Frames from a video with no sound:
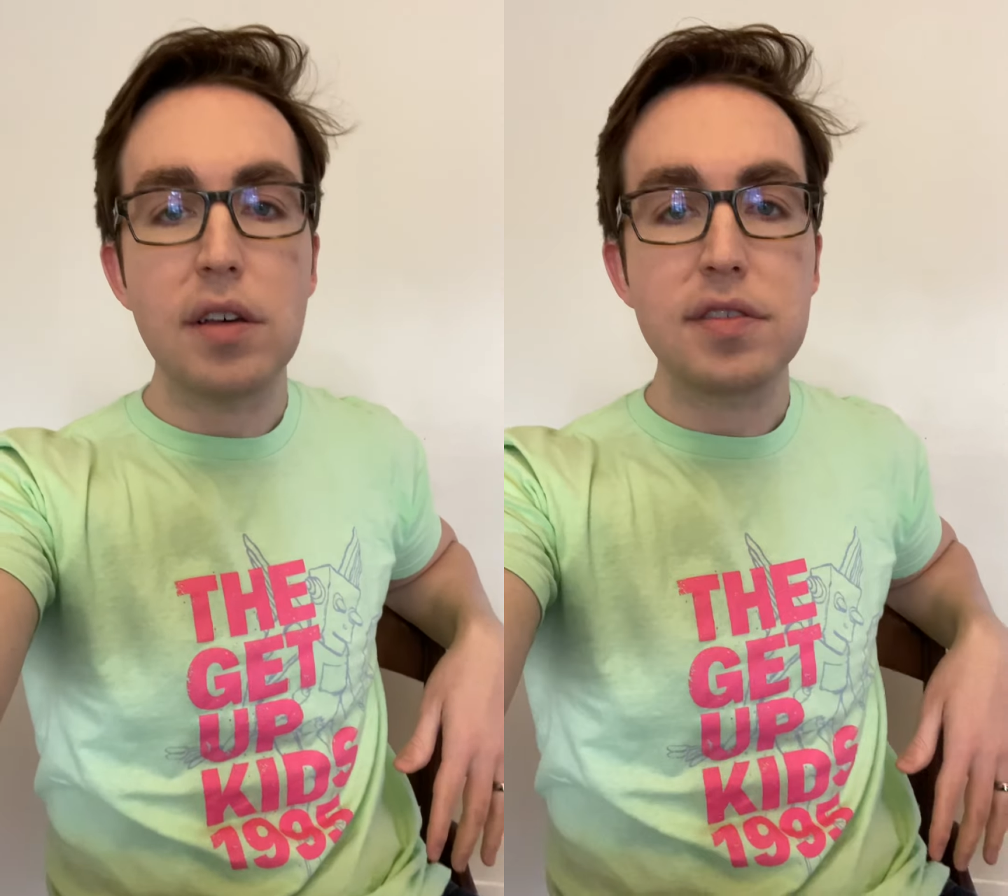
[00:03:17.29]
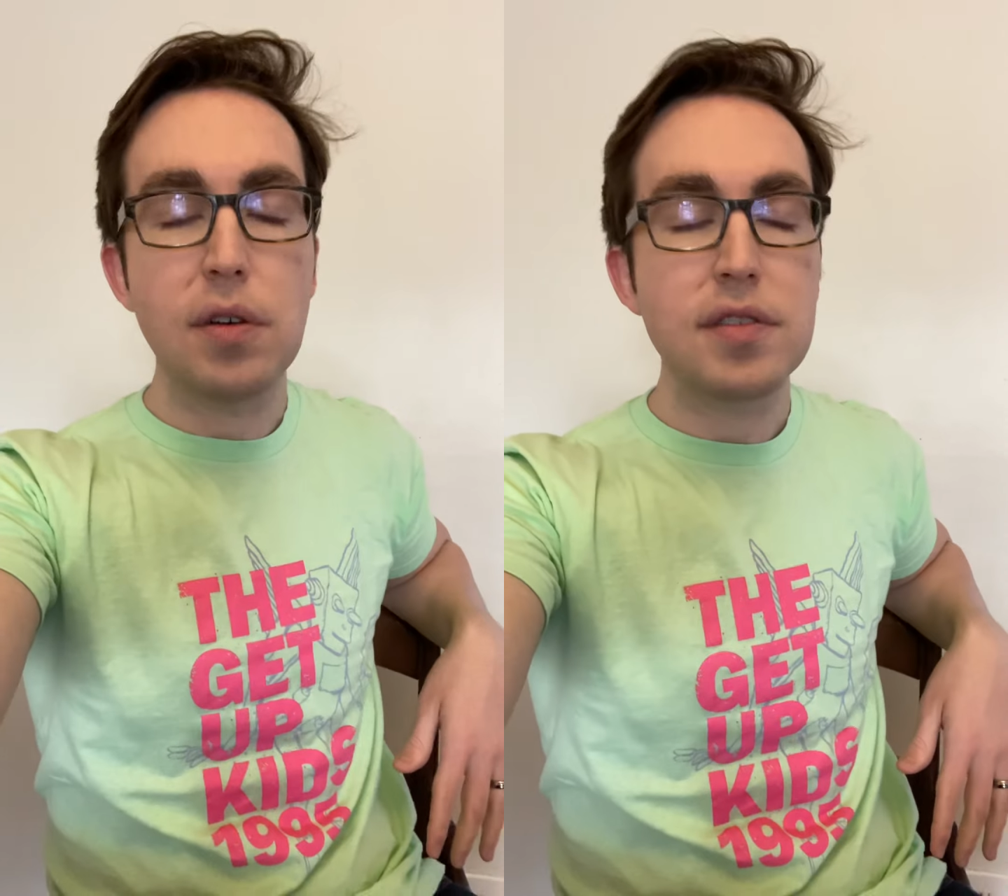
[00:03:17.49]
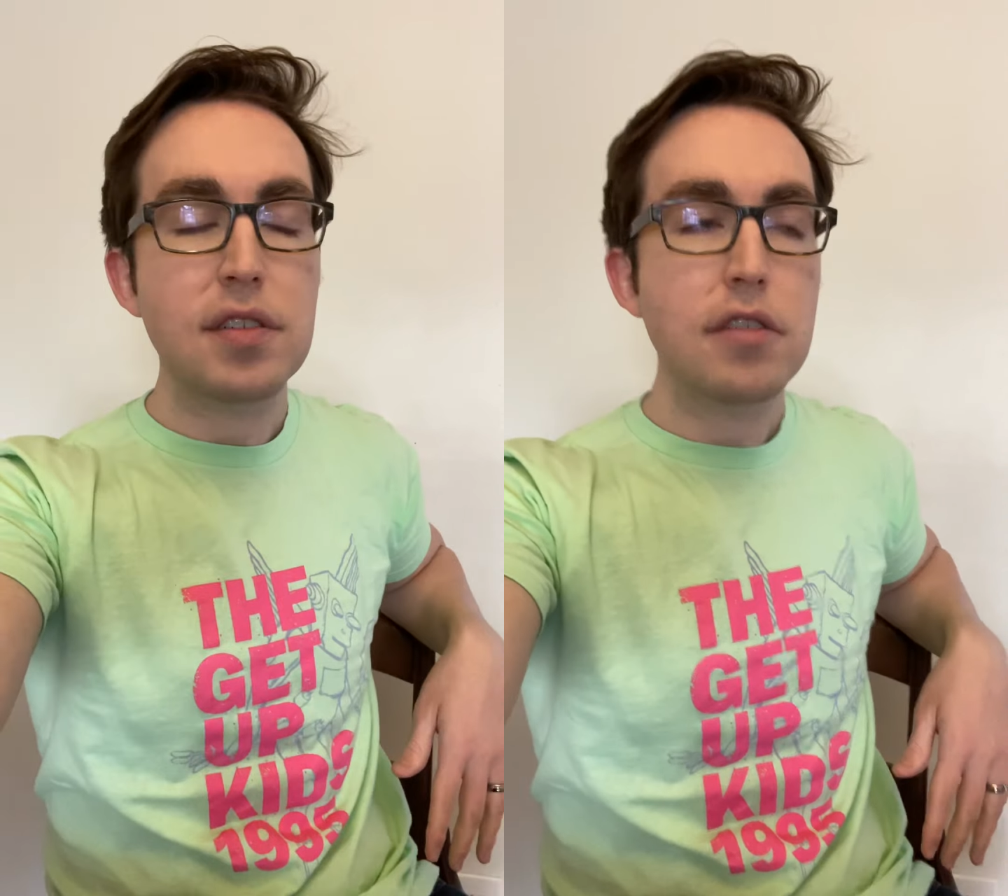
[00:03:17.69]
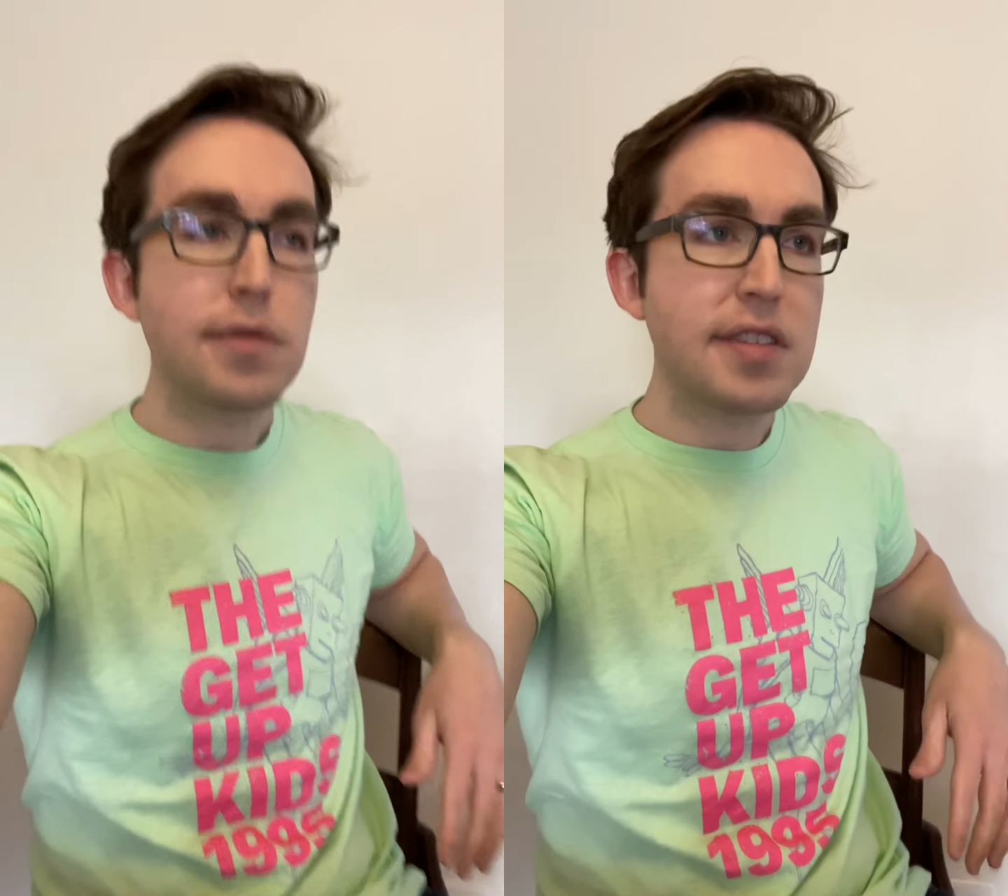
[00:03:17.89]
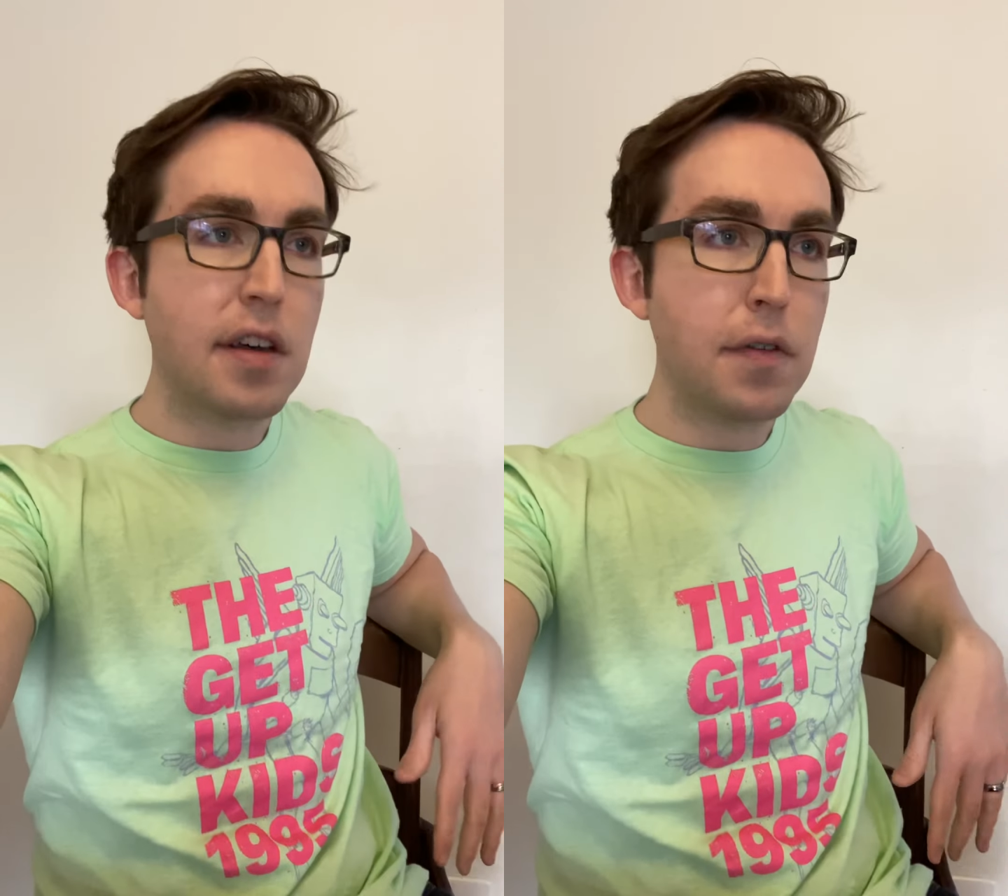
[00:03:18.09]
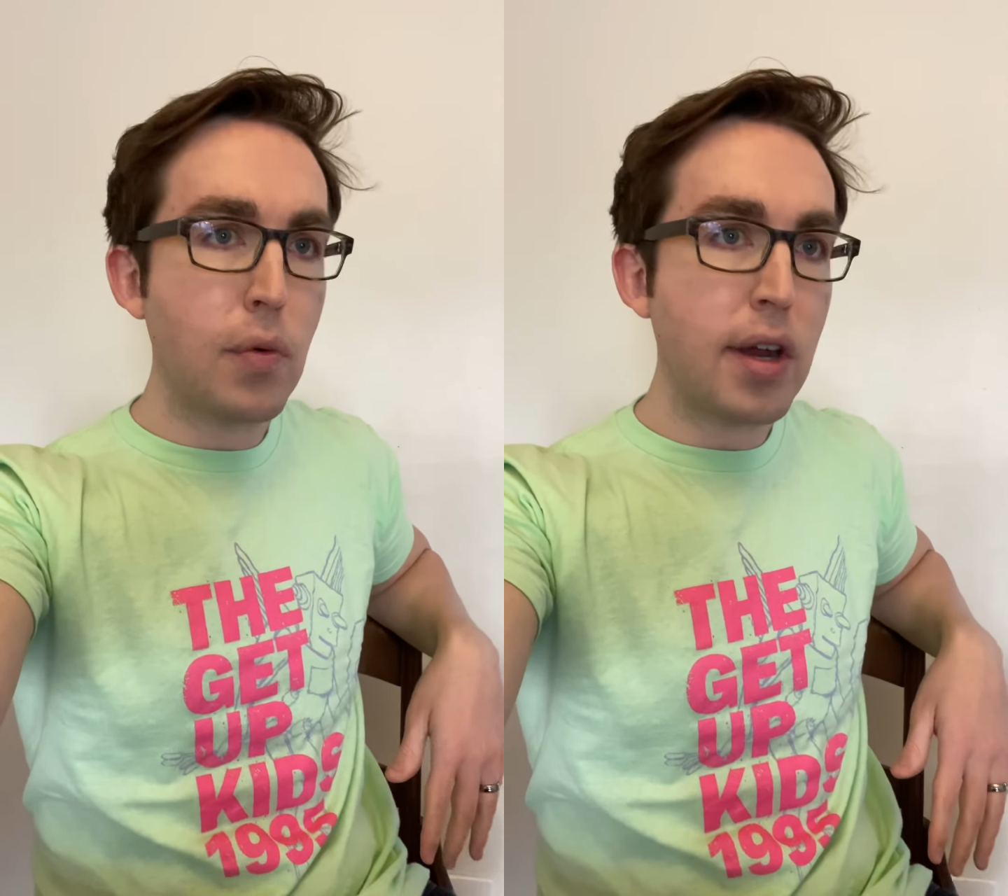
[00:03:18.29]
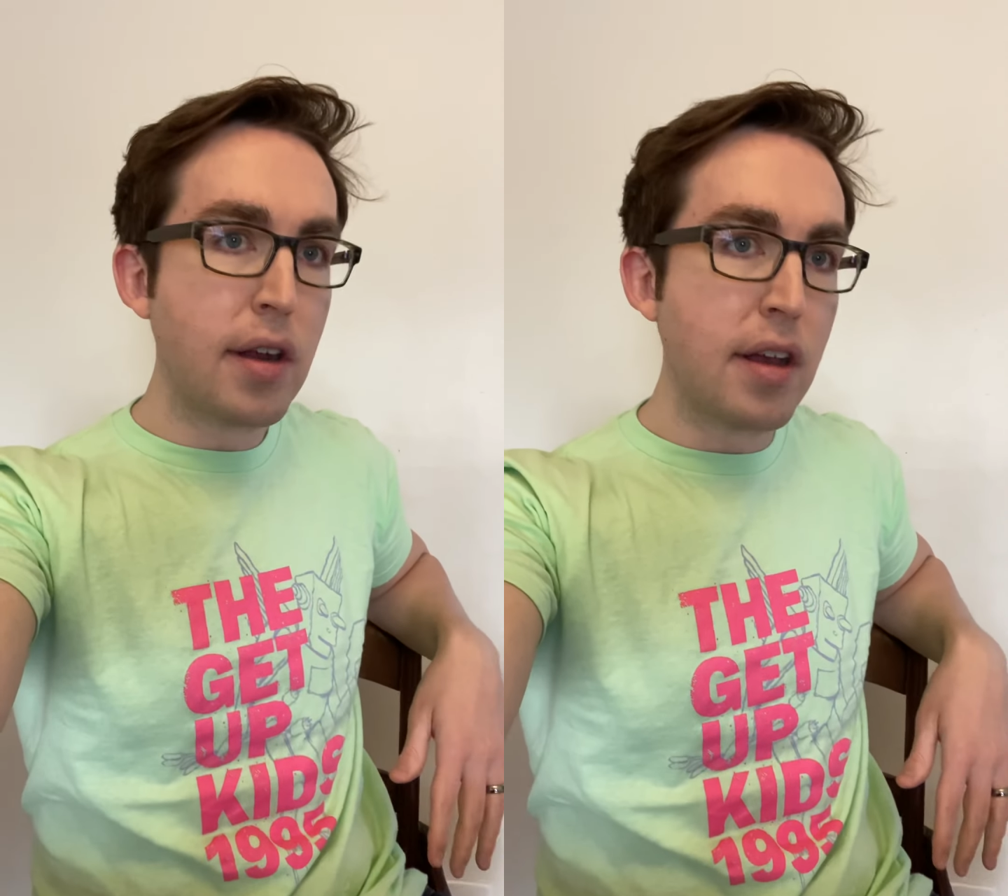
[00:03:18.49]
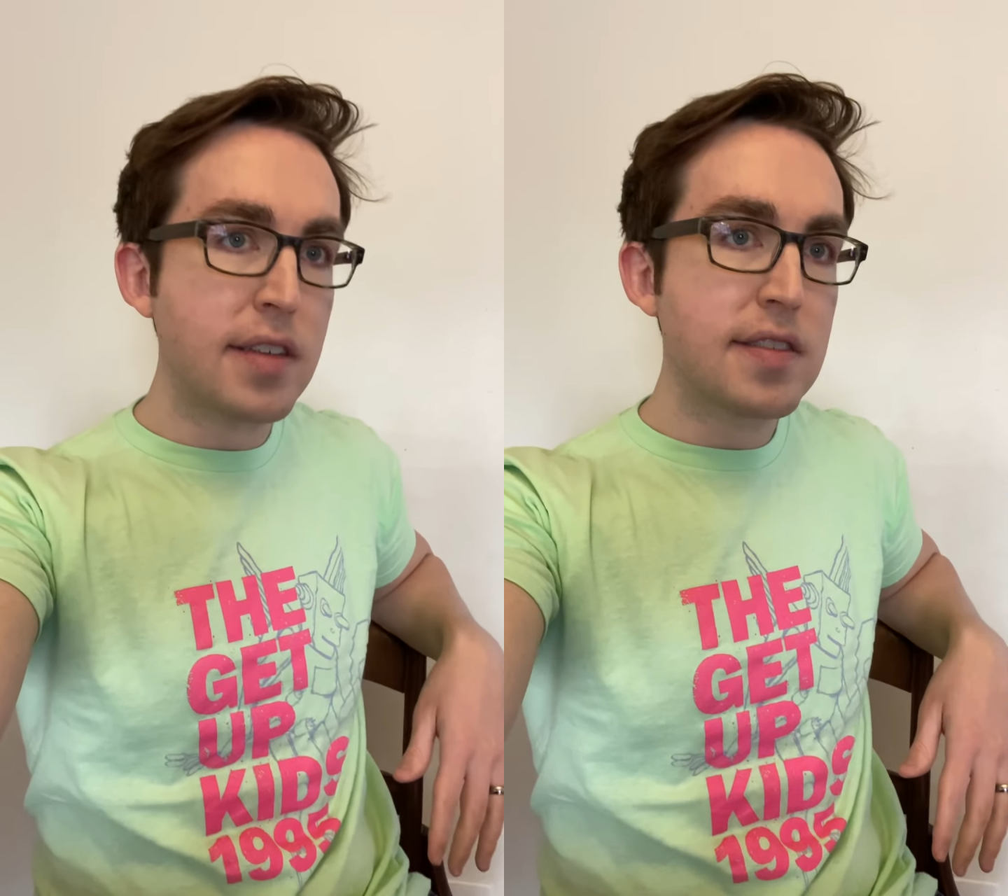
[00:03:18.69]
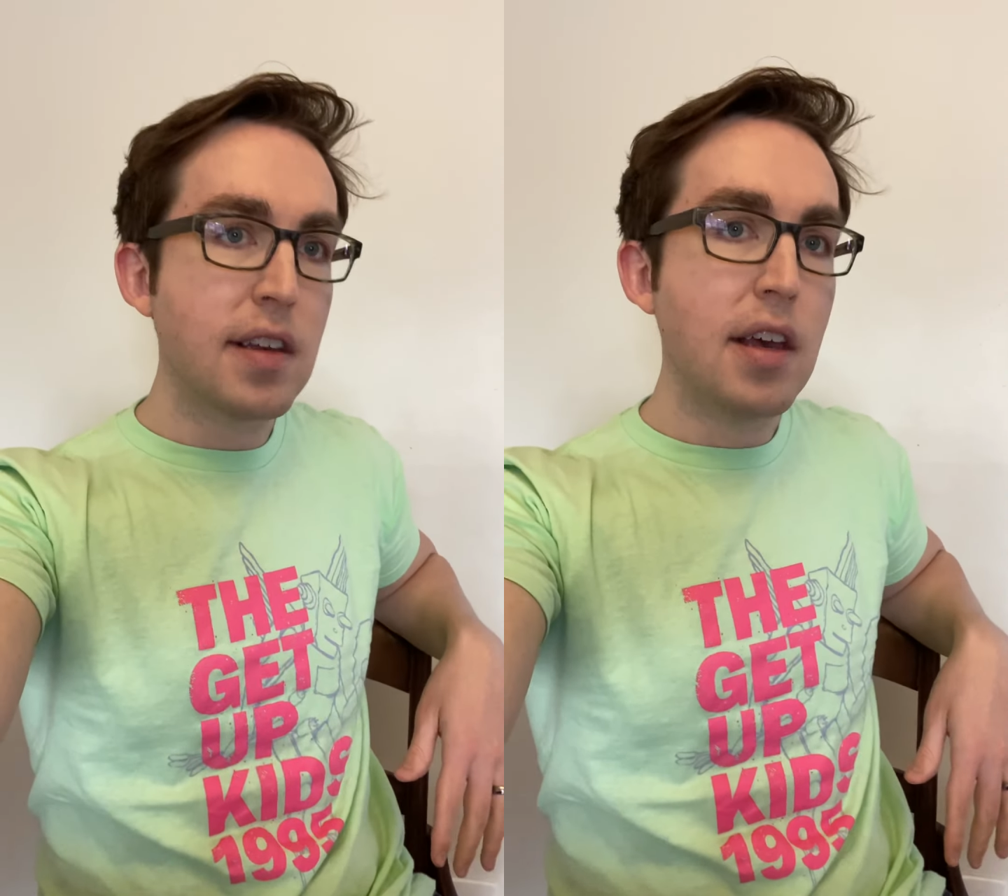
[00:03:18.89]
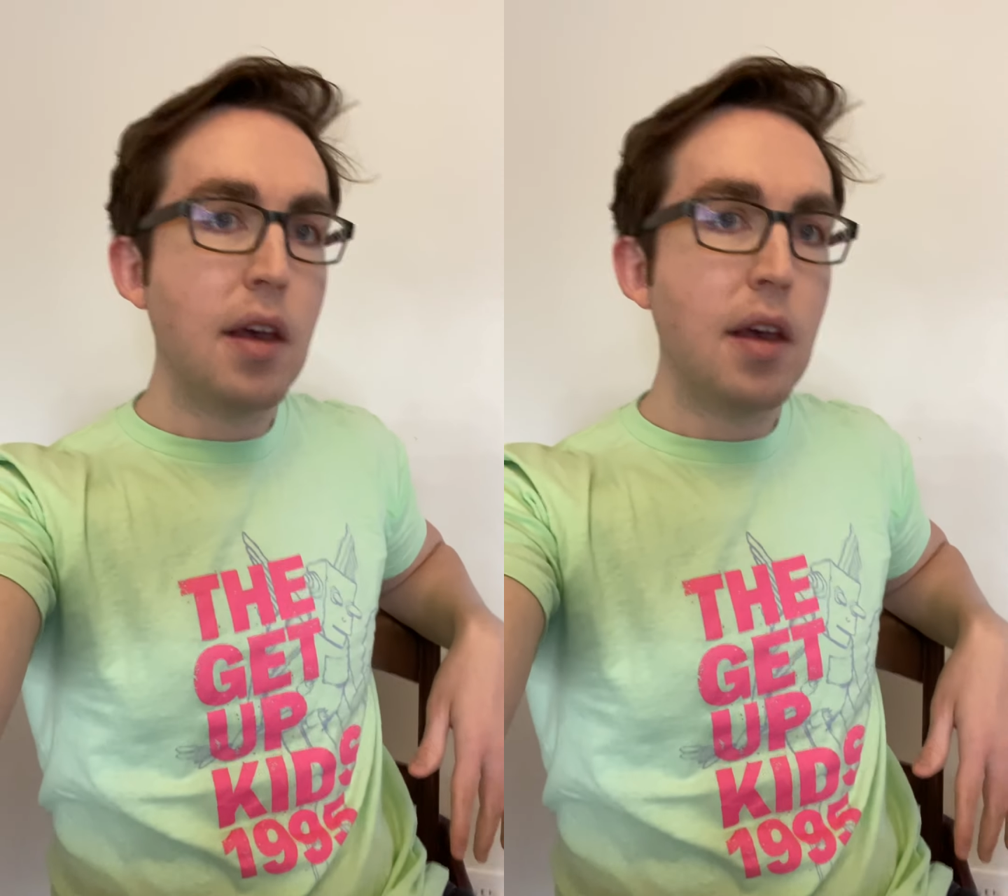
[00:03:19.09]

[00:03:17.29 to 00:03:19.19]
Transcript: So it starts with self-awareness,